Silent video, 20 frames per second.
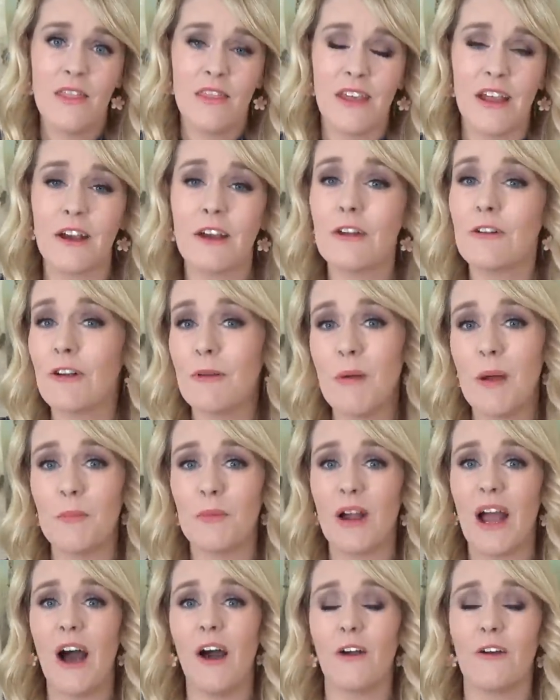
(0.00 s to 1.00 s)
They're gonna
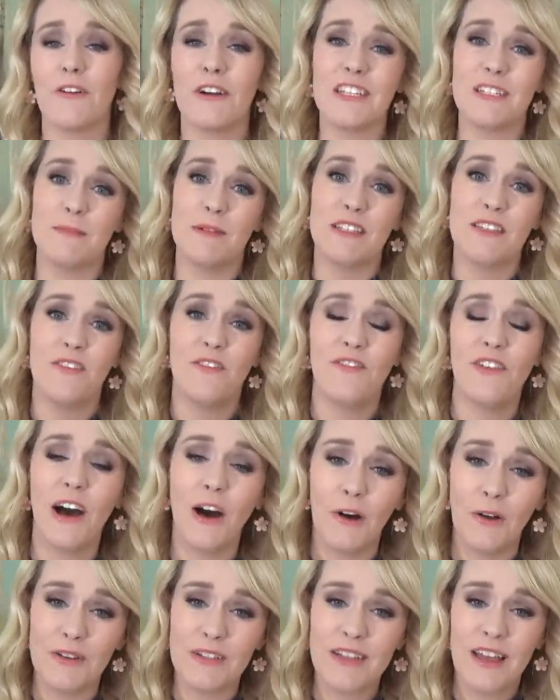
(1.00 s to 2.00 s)
remember how Christmas
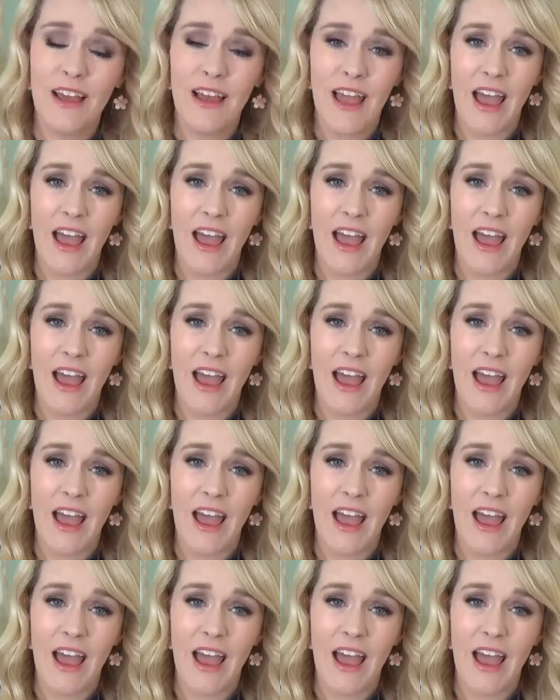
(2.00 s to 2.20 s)
felt